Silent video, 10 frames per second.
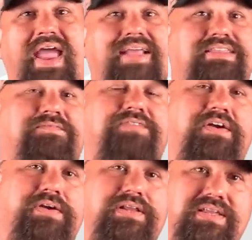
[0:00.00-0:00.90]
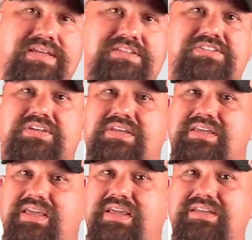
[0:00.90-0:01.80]
At the very least,
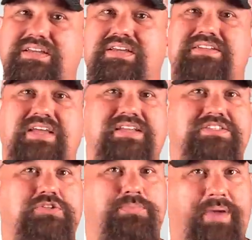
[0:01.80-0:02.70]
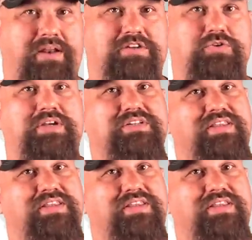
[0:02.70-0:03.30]
ED tends to penetrate